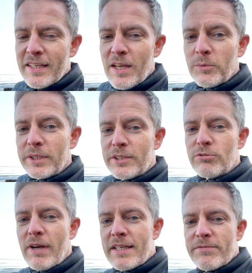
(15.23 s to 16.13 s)
Now, one of the
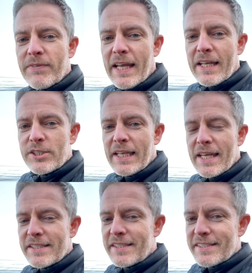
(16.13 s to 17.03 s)
greatest financial
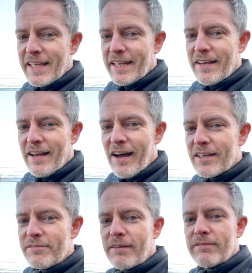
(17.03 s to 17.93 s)
lessons that
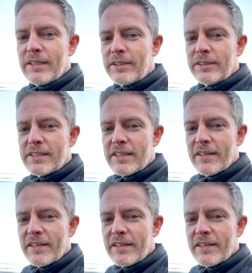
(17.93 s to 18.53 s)
I've ever learned